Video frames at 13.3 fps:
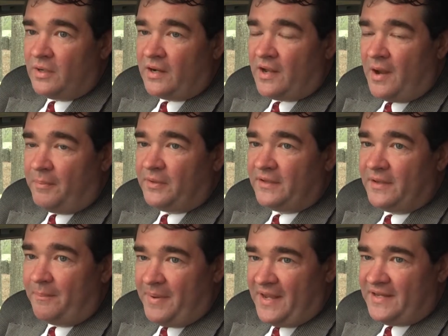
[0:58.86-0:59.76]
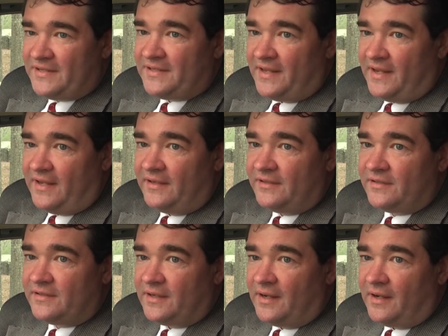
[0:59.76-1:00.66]
A couple of the biggest
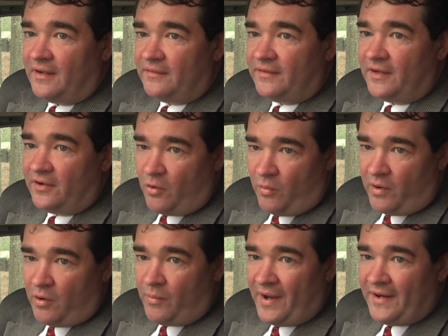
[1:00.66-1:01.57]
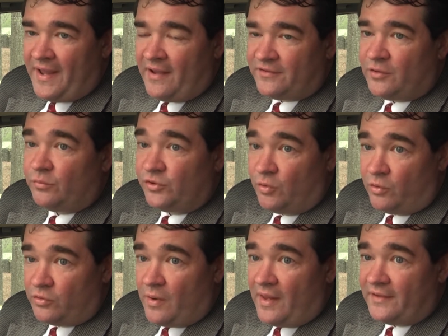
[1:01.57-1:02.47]
things uh, that are going on right now is on
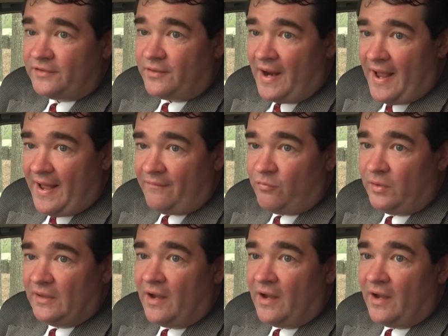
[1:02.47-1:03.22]
George Wallace Drive.